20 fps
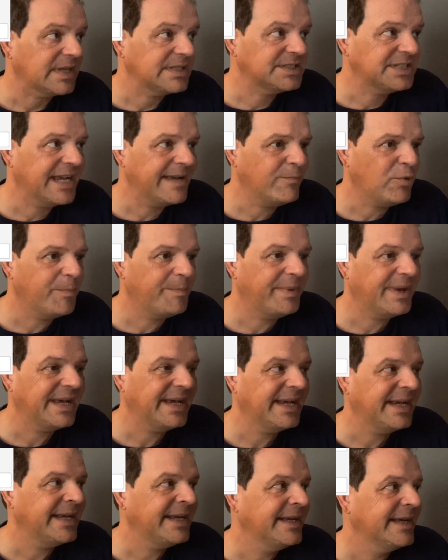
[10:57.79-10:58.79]
Tampa
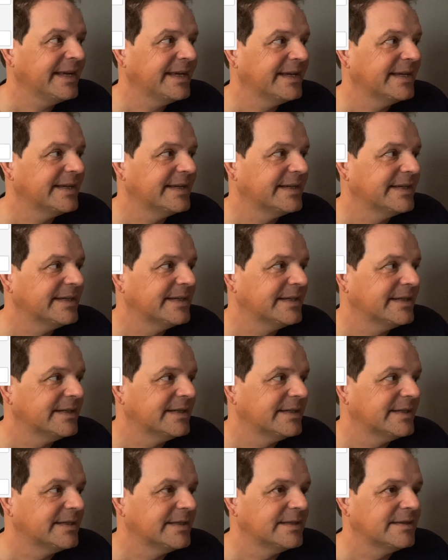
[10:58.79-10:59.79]
Bay
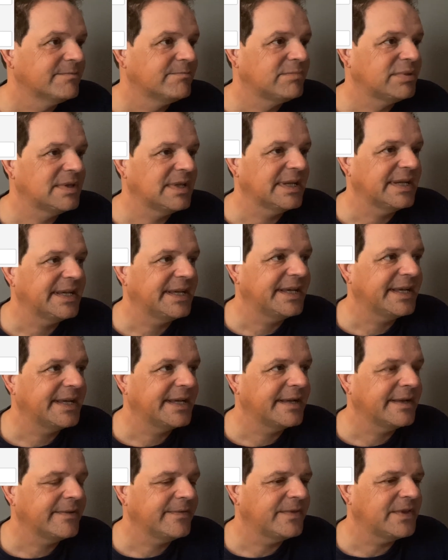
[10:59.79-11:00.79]

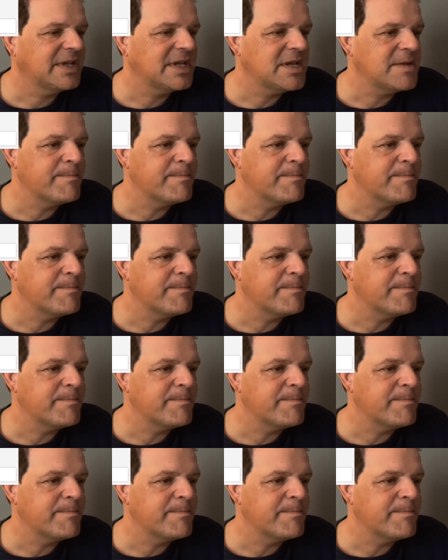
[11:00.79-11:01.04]
playing the